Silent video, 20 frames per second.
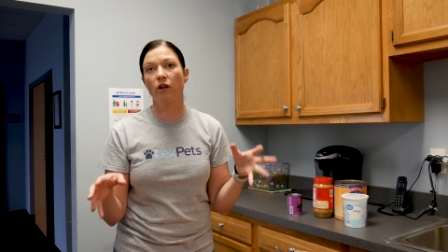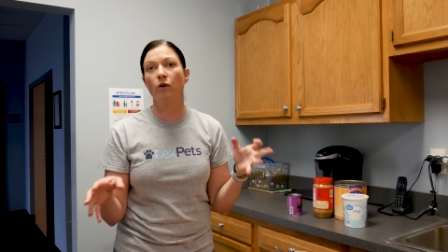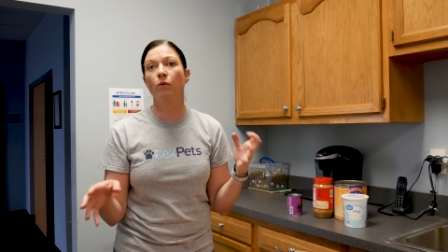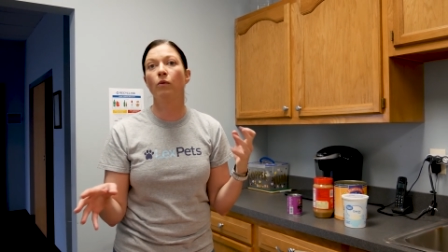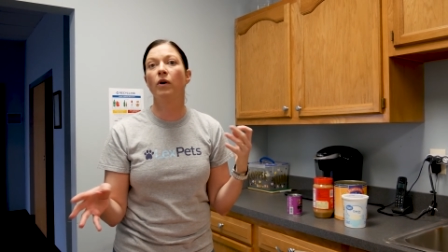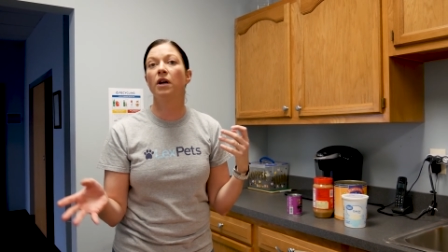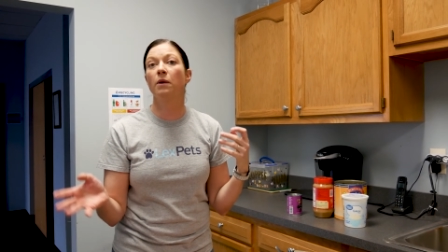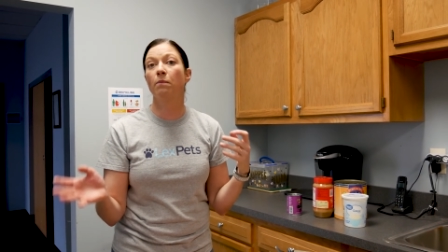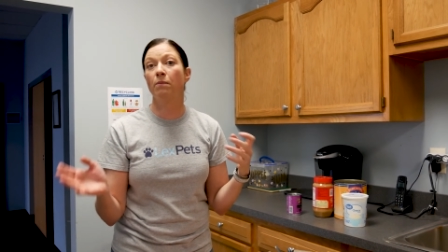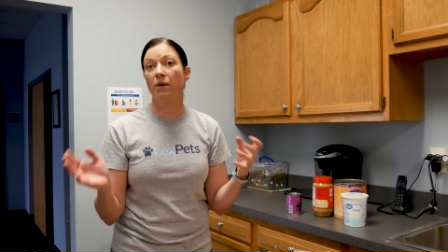You
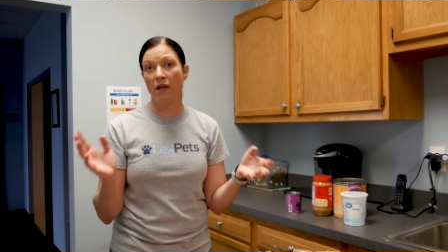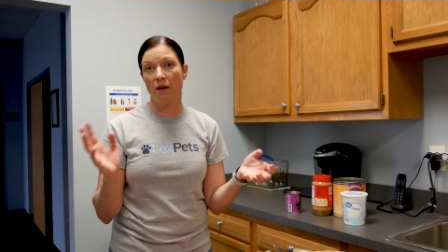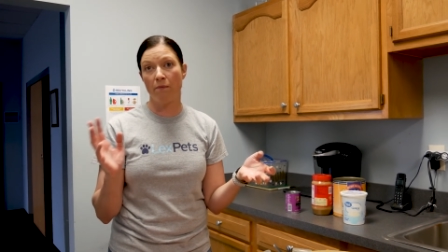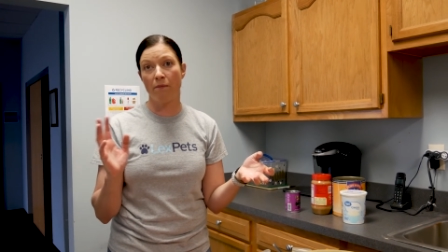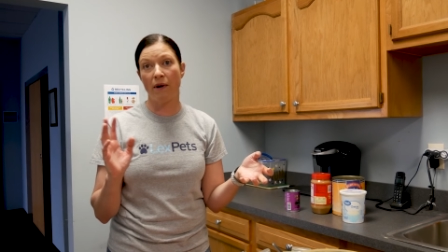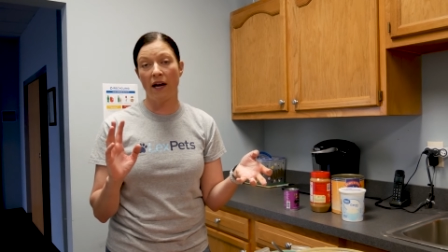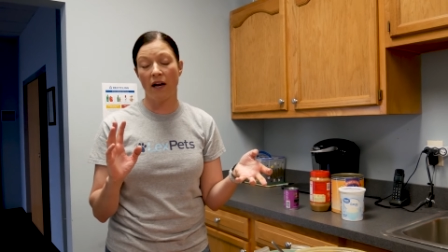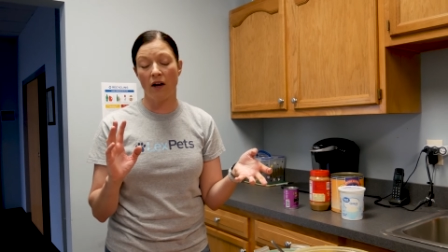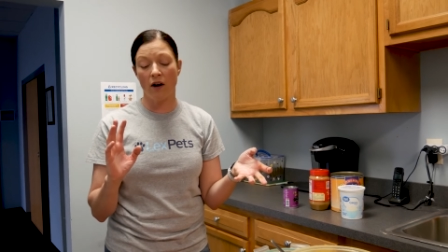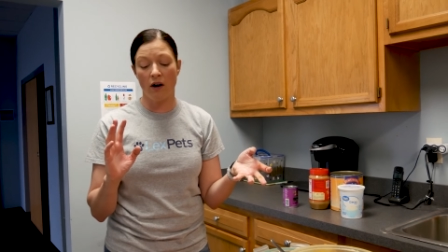want to peek
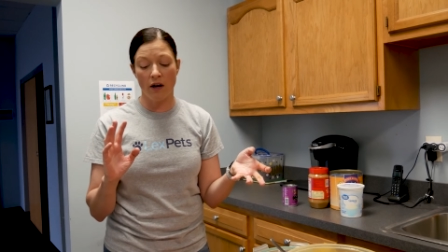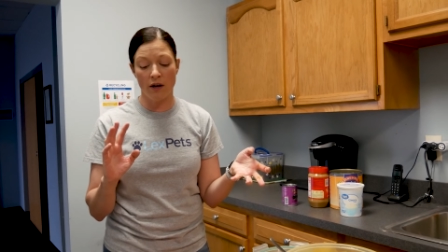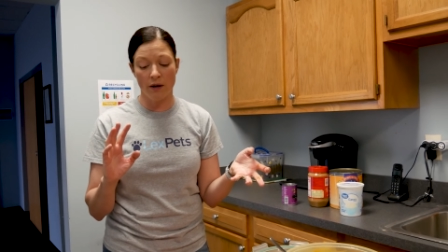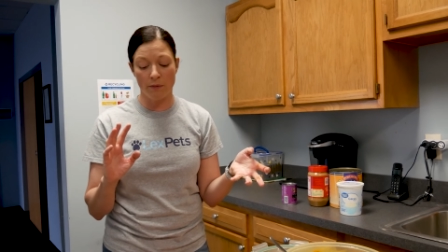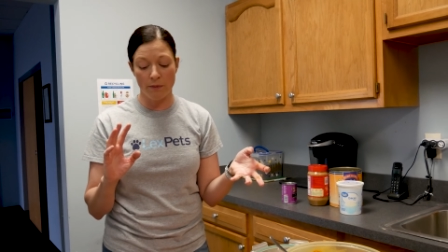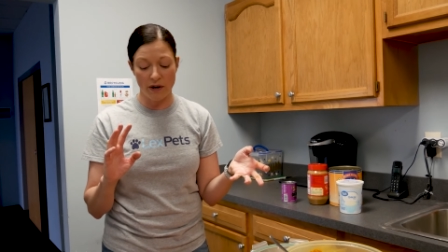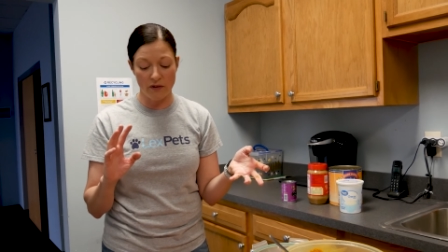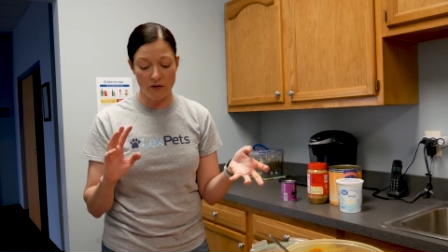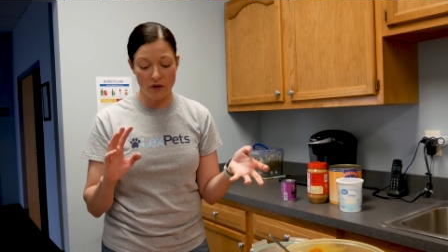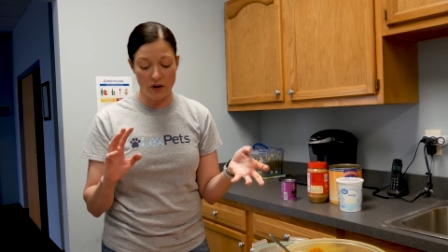back on
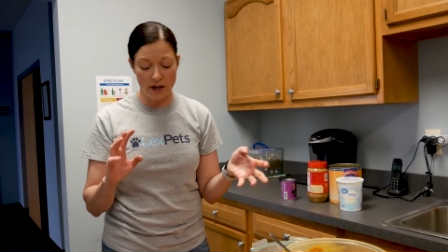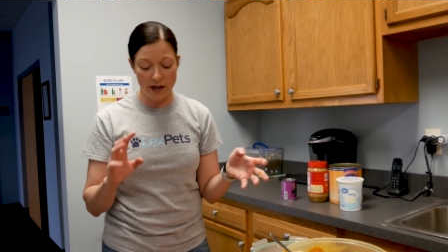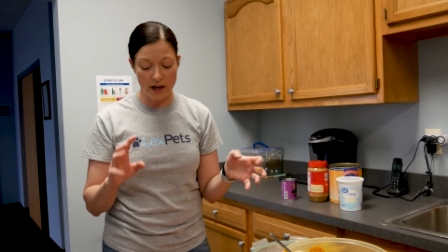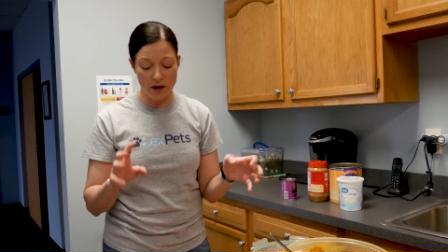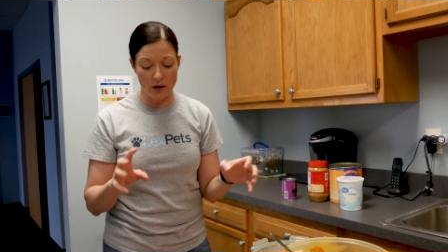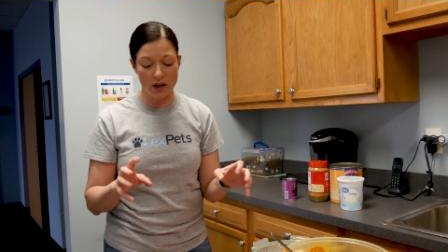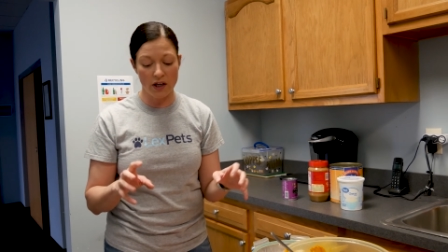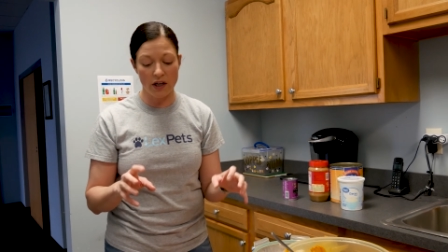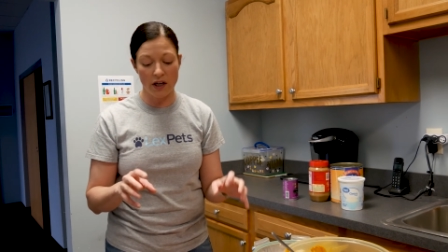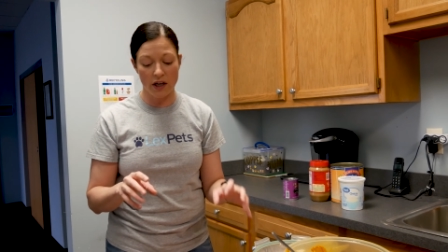them every now
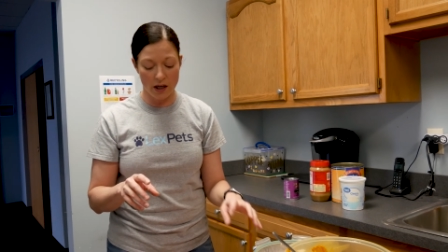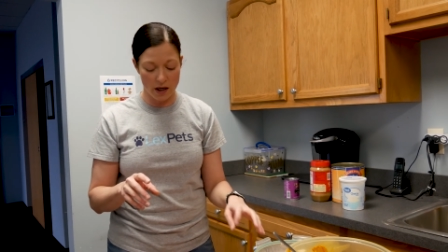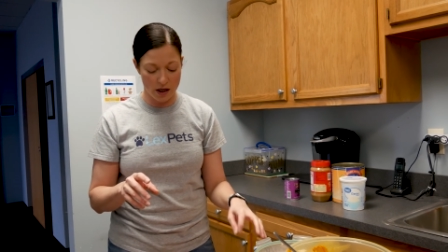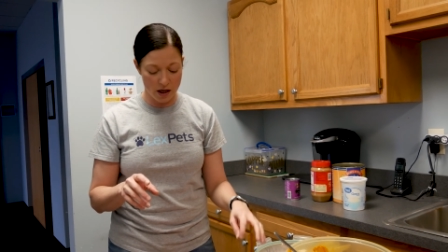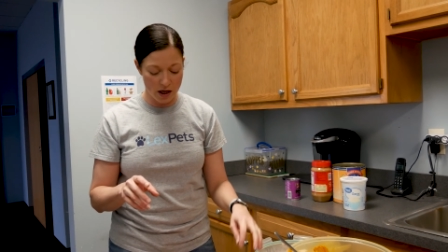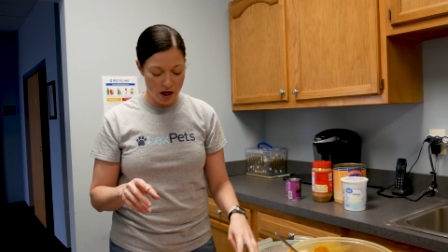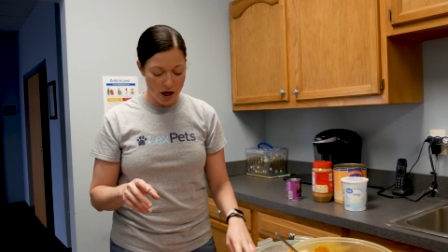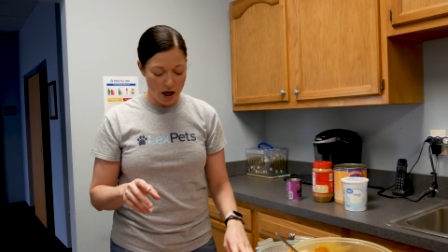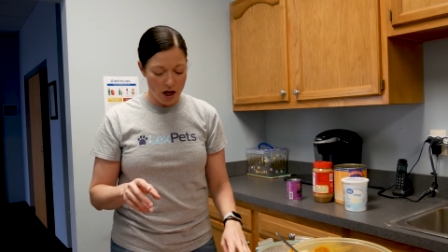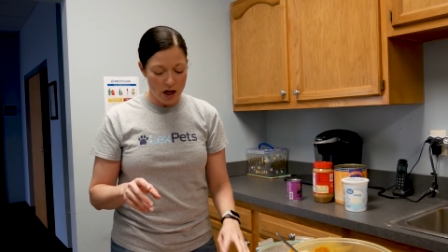and again